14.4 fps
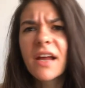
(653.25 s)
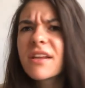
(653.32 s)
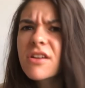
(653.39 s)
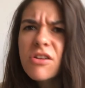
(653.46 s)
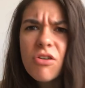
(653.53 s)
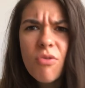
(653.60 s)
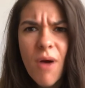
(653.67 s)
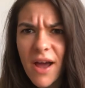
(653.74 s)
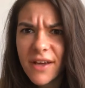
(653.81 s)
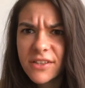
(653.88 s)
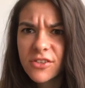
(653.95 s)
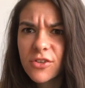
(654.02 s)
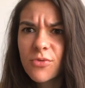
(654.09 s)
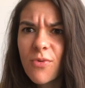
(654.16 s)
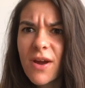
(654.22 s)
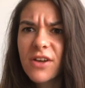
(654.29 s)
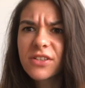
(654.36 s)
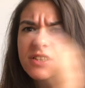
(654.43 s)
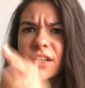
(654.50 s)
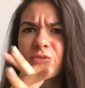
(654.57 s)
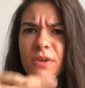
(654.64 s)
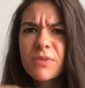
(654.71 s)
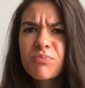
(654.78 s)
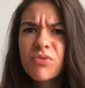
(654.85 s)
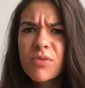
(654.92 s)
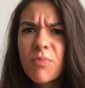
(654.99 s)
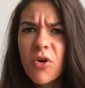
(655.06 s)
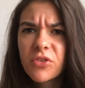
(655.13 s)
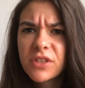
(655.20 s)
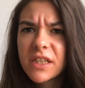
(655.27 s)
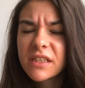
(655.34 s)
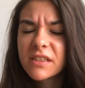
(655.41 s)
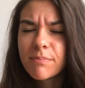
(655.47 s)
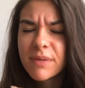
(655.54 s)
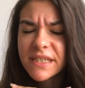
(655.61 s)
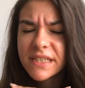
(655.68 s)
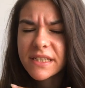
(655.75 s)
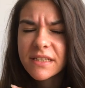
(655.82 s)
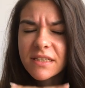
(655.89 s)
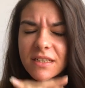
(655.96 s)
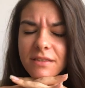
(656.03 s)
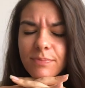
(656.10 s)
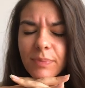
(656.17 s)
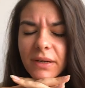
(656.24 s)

I don't know why I thought we were done with promoting the biscuits,